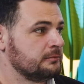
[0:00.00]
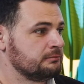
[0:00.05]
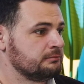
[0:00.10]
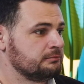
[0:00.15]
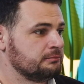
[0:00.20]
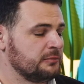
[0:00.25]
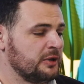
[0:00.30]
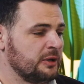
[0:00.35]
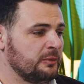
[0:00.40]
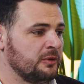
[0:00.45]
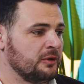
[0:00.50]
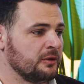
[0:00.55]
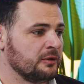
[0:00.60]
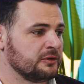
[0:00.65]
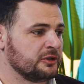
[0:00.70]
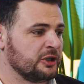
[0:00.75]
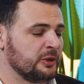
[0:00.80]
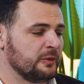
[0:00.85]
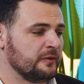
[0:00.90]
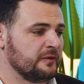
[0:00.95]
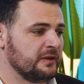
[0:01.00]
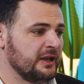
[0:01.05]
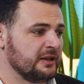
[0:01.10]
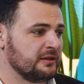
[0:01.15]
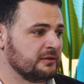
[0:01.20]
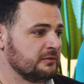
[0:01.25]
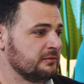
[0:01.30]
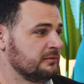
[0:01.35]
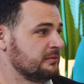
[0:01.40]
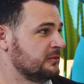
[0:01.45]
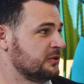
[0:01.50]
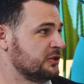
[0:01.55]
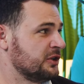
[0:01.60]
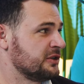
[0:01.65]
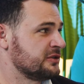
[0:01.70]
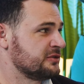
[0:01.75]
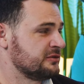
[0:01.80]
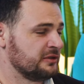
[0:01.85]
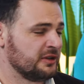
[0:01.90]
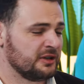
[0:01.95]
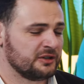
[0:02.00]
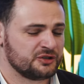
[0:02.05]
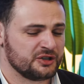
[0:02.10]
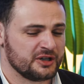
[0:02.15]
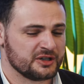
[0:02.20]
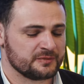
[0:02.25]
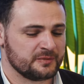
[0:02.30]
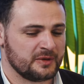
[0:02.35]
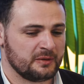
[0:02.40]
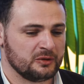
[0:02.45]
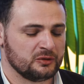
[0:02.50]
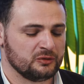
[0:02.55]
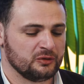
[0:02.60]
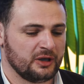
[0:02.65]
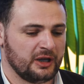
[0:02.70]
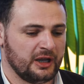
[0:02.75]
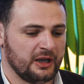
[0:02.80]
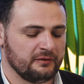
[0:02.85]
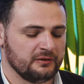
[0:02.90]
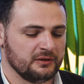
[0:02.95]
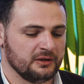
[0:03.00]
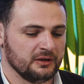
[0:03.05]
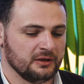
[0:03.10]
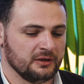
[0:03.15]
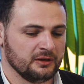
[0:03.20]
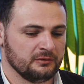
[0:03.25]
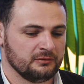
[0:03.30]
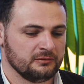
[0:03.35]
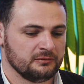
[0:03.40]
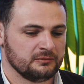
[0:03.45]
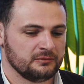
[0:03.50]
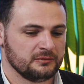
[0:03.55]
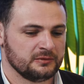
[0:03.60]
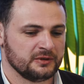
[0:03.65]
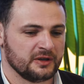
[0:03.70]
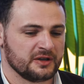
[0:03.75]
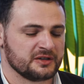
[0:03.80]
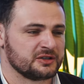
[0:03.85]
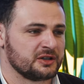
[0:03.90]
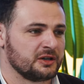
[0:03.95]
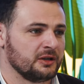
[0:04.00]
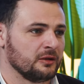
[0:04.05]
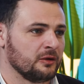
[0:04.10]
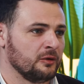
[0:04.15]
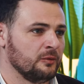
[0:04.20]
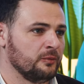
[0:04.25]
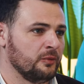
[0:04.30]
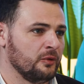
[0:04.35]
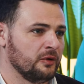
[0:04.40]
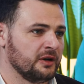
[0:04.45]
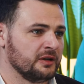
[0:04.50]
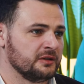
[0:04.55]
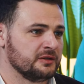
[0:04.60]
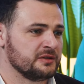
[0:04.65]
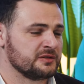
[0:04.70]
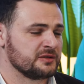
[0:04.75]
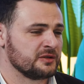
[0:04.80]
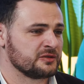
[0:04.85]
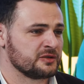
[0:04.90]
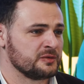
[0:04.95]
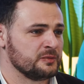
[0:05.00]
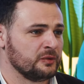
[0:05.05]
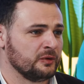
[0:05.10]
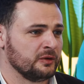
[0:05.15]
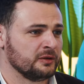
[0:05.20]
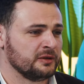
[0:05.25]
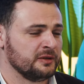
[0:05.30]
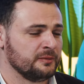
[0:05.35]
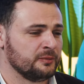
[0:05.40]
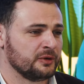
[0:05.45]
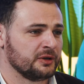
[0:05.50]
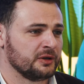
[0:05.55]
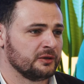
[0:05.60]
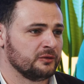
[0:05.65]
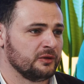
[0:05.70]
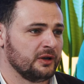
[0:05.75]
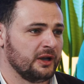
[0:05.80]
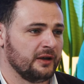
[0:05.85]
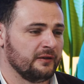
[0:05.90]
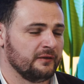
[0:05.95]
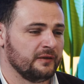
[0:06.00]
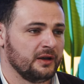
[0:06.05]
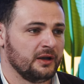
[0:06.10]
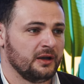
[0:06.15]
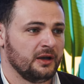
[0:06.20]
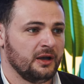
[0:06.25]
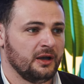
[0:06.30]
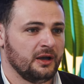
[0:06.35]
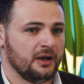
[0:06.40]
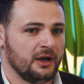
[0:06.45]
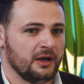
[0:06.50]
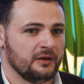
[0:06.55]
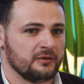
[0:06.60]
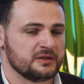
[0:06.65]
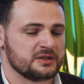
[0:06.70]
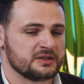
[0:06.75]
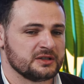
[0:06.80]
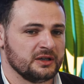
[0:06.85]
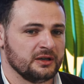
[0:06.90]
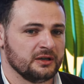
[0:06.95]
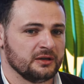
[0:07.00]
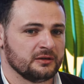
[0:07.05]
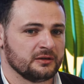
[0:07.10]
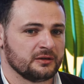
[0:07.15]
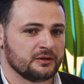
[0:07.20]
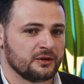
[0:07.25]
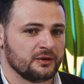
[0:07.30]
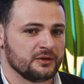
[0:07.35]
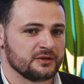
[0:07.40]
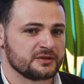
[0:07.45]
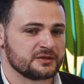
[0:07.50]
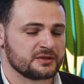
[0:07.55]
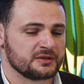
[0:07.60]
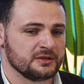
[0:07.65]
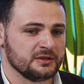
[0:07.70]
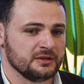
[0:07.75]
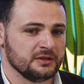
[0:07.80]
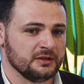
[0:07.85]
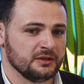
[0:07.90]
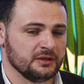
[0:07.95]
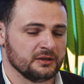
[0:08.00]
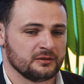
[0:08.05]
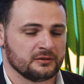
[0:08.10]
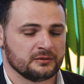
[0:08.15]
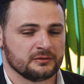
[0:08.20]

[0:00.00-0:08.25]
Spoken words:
Maybe on top of that, not just maybe to have the external component, it's also important to have, I would say, collaboration